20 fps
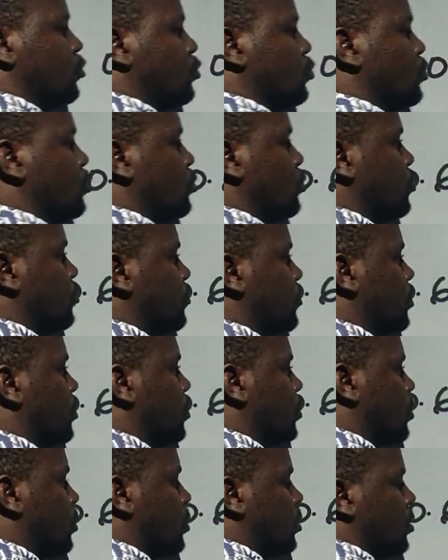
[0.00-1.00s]
2,
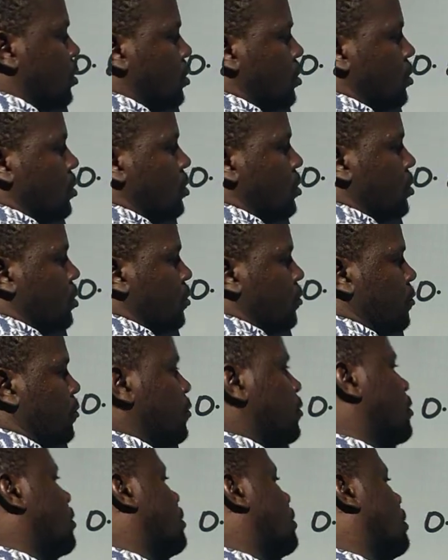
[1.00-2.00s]
4,
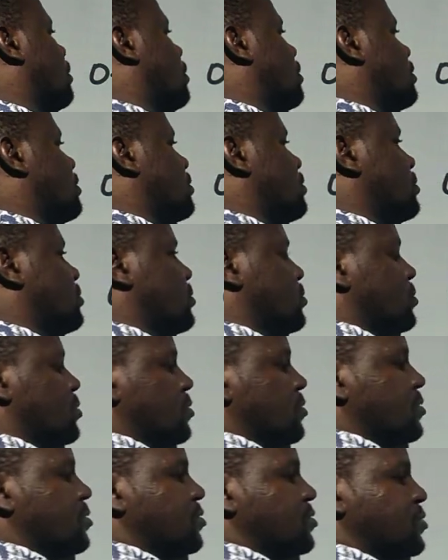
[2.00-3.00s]
4,
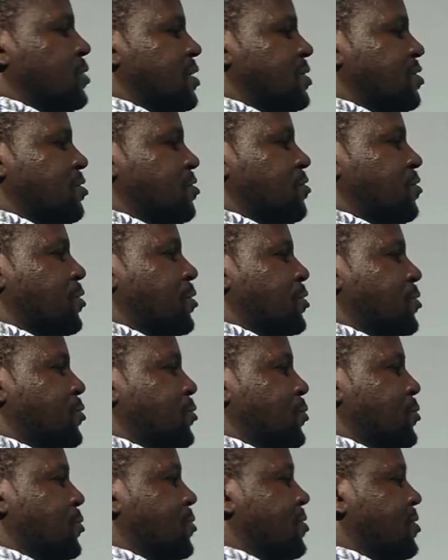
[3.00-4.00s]
24,
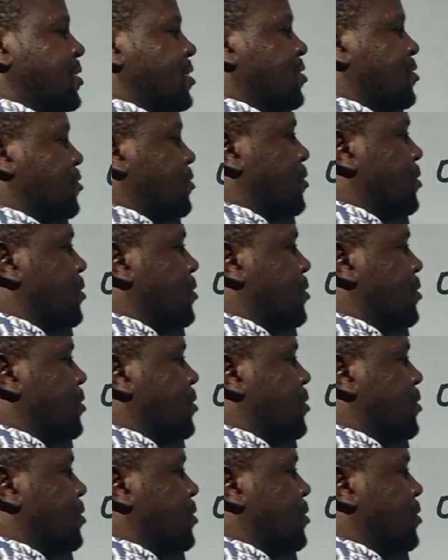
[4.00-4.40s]
2, 6,